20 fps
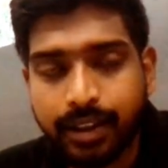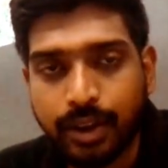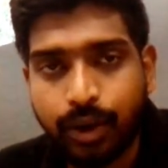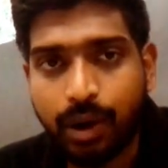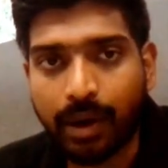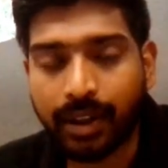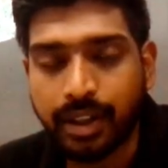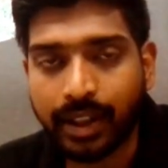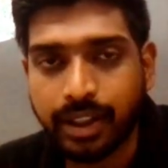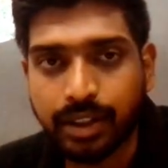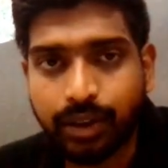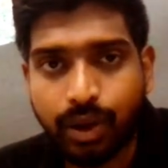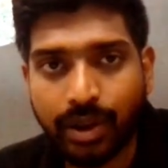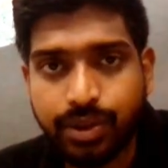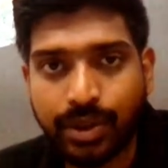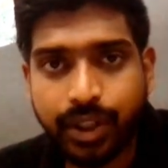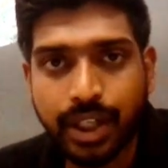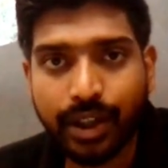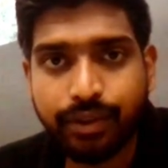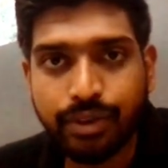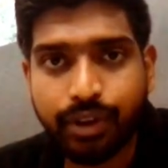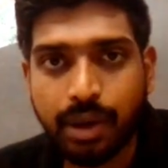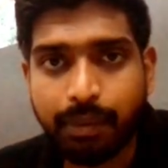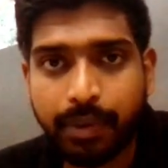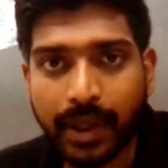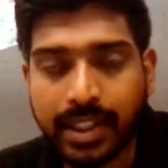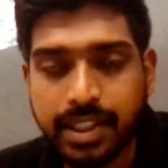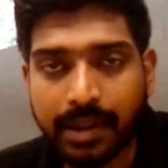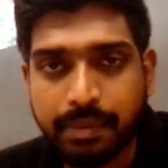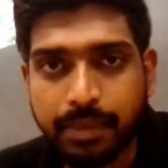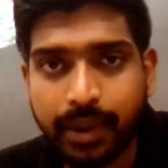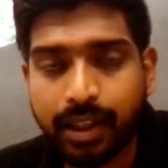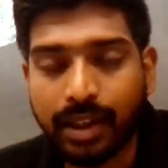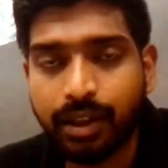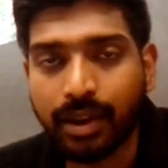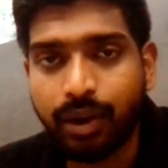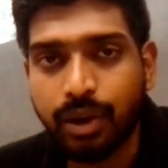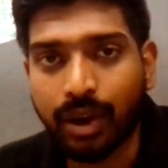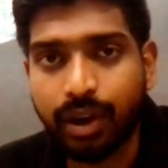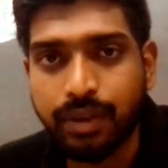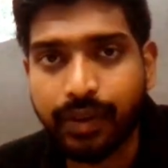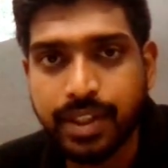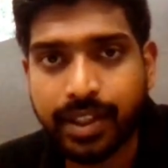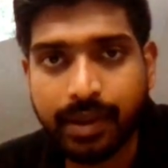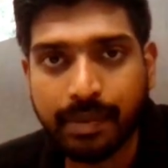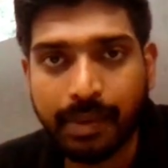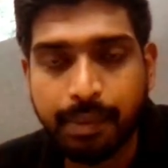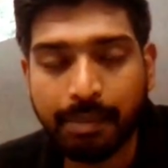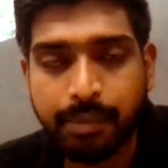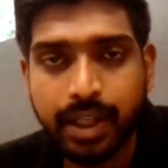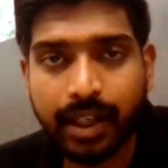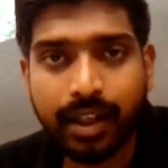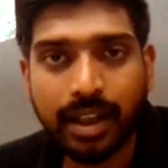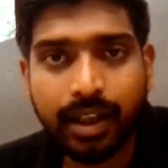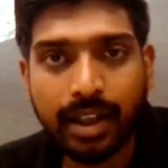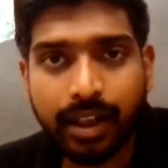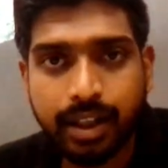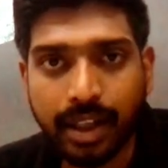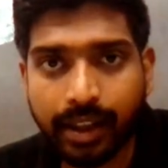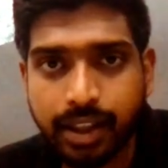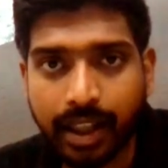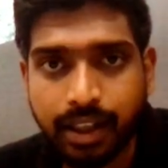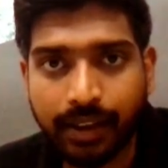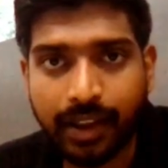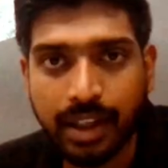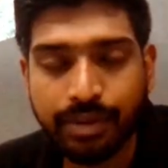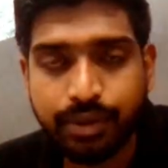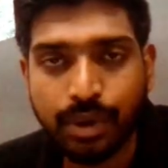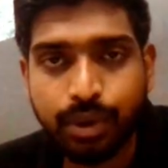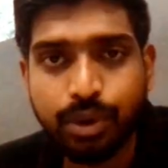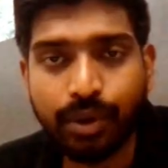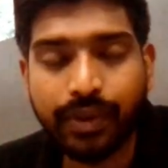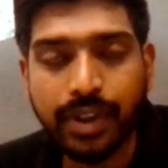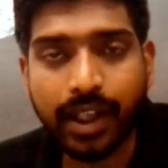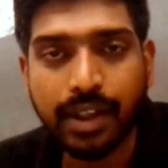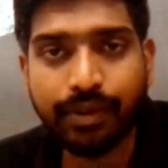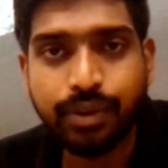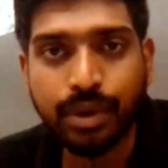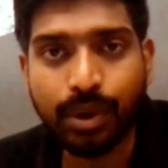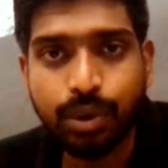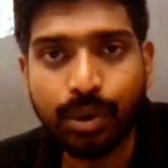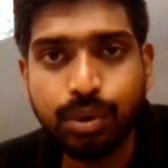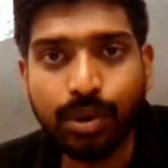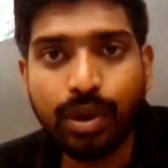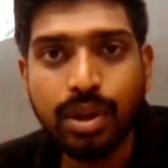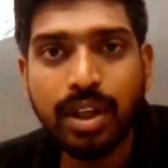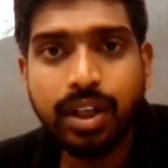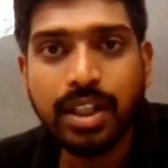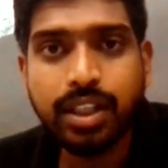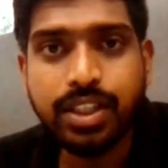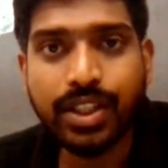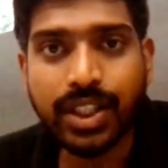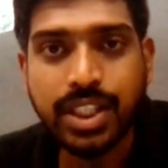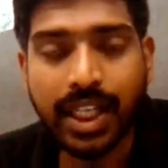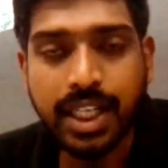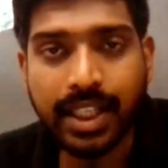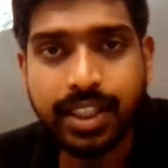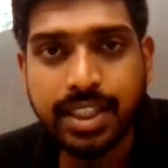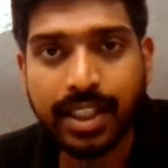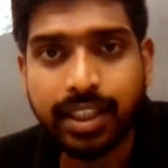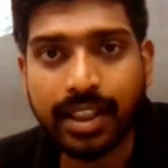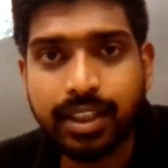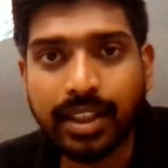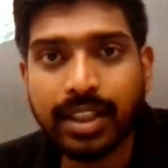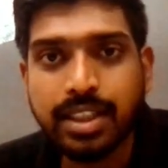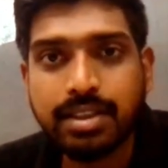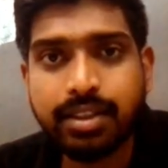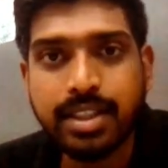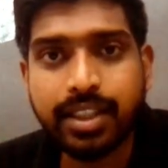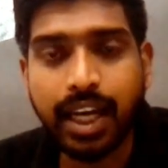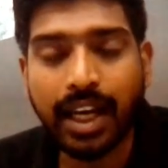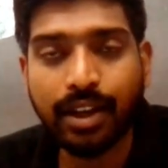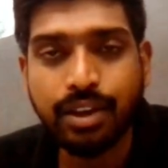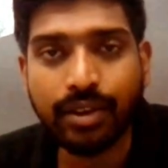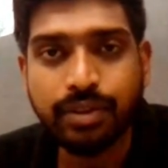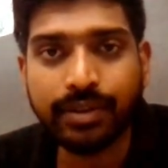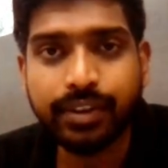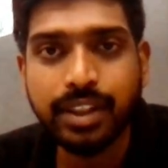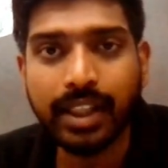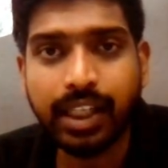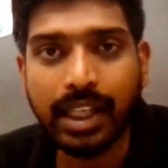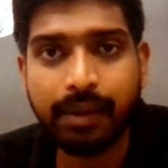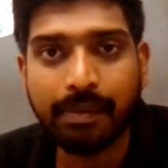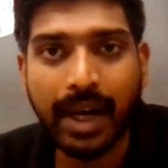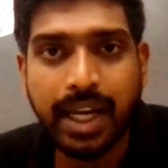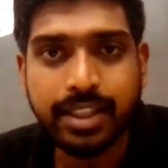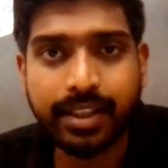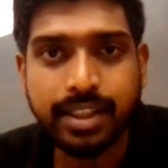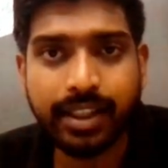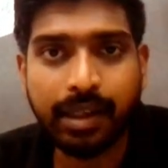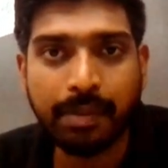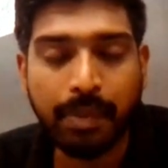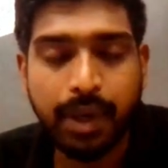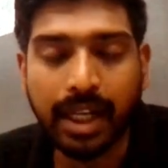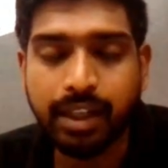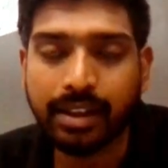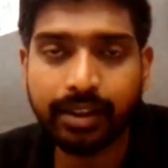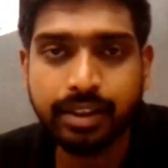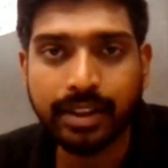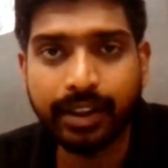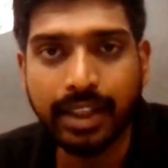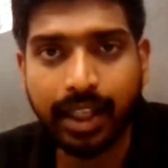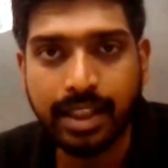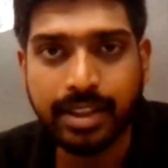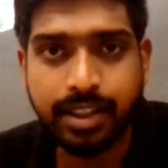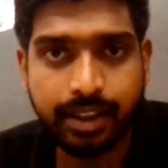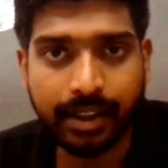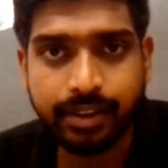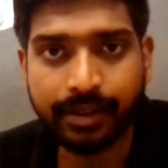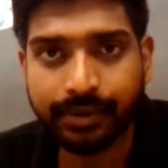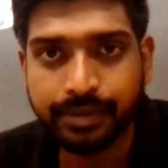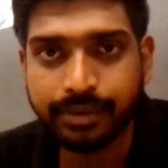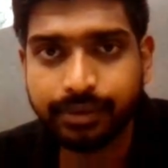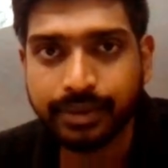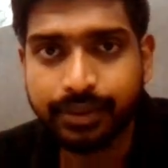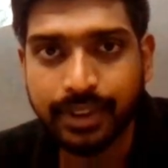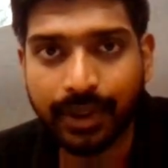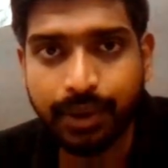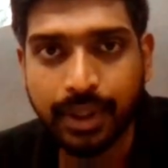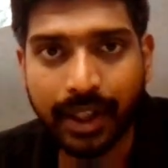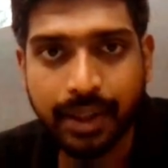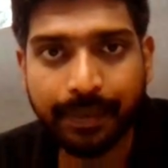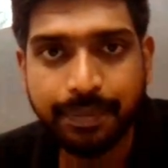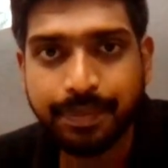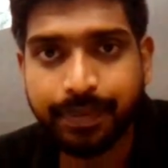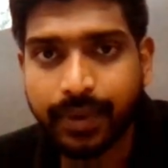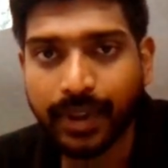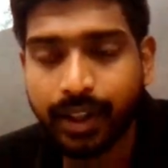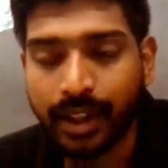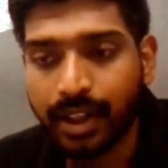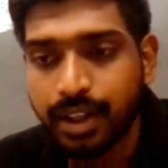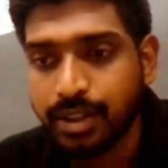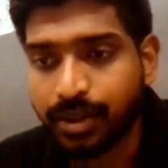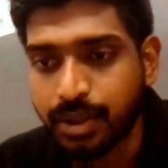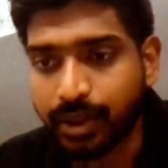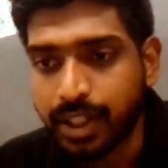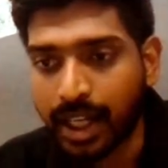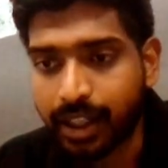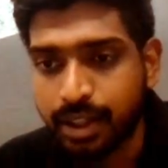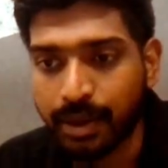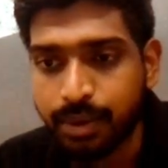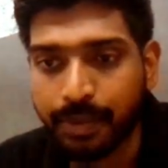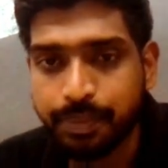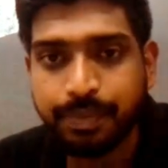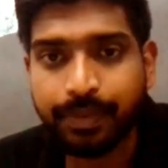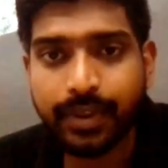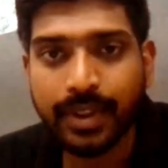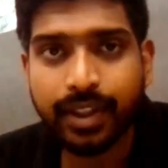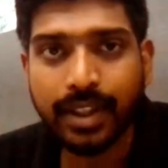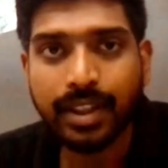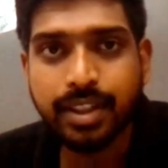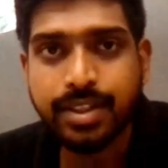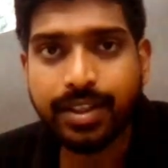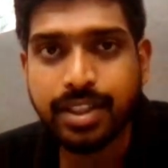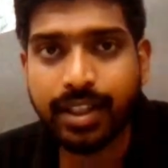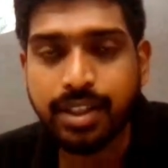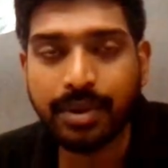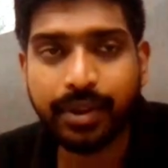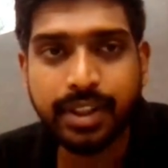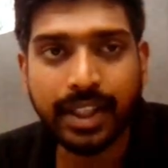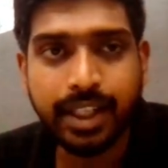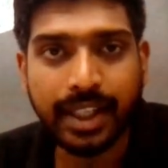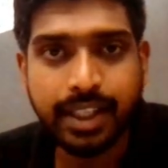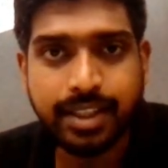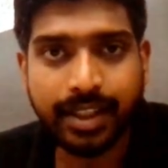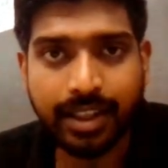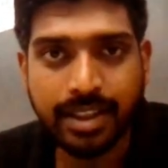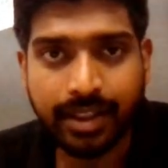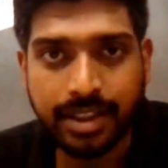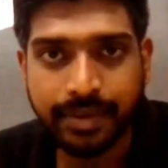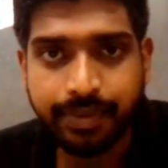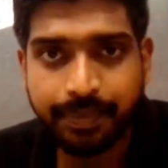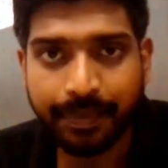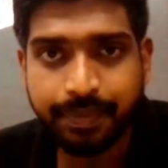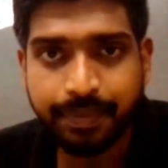On conjugate of complex number, always remember, nothing we have to do. We have to change the sign of the imaginary part. That's it. Okay. So thank you. See you in the next lecture.